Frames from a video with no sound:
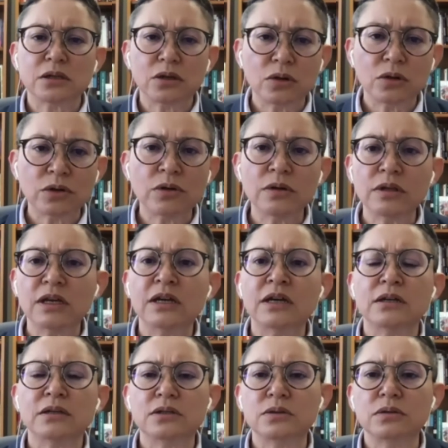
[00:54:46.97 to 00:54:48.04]
Go to
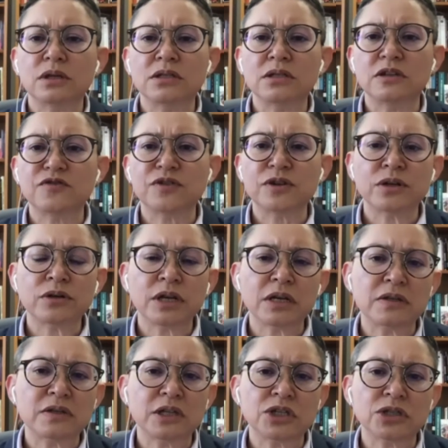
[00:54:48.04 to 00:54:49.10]
the different
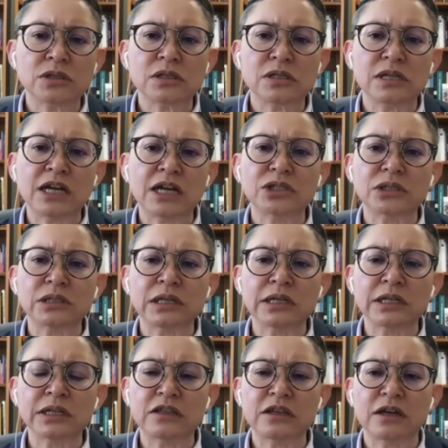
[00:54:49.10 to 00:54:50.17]
organizations
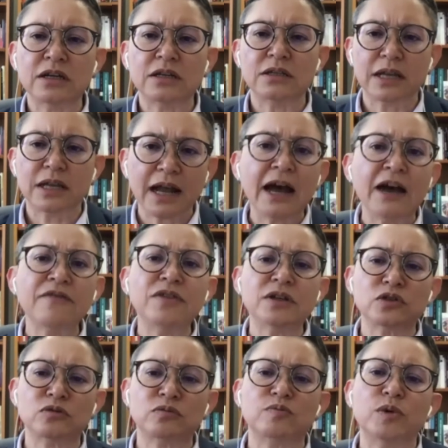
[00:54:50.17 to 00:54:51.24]
nationally that have the
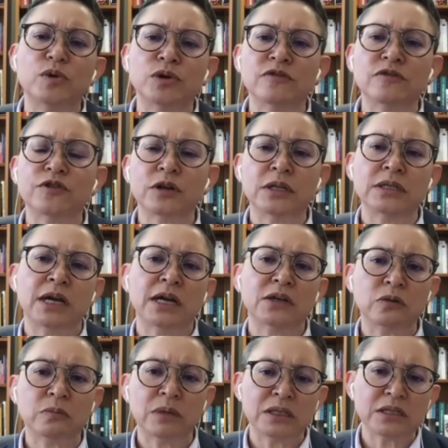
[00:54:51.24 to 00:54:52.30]
support for
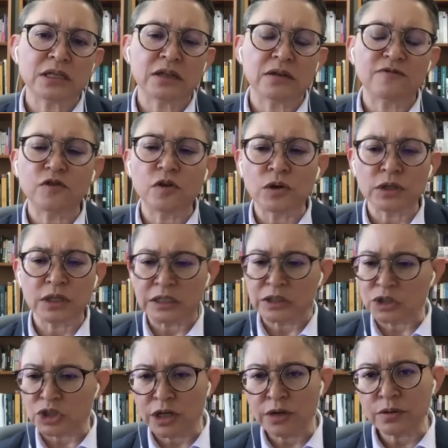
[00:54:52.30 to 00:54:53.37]
undocumented folk in
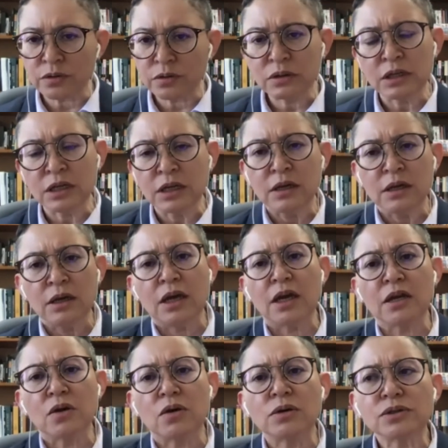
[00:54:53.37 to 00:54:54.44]
general,
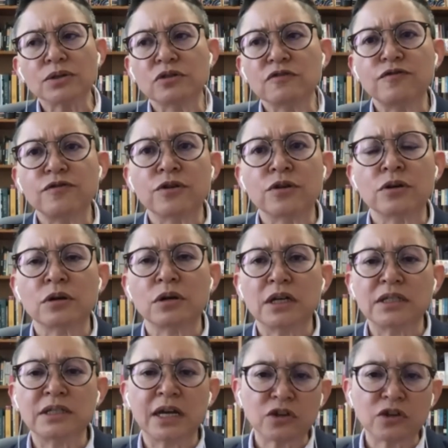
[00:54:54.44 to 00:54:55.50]
and also for
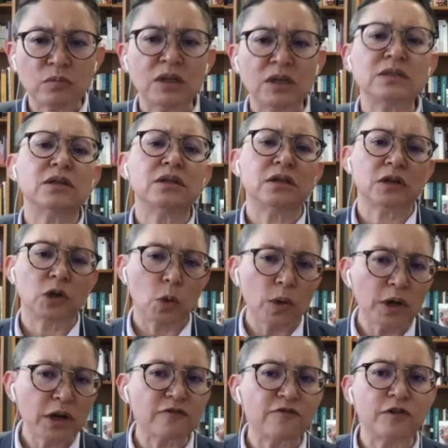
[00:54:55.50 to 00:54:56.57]
undocumented and
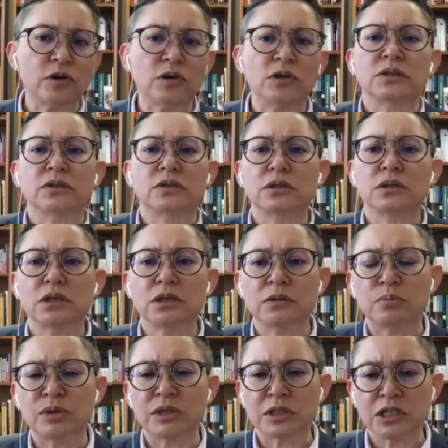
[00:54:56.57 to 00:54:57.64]
queer folk in
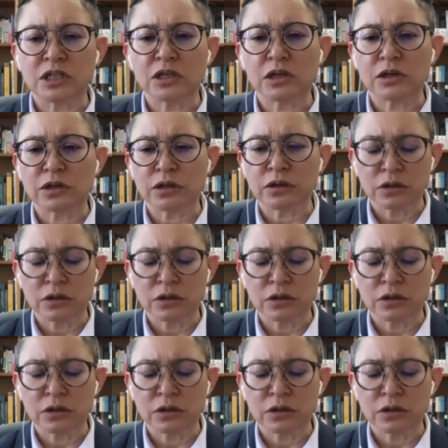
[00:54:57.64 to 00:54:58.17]
particular.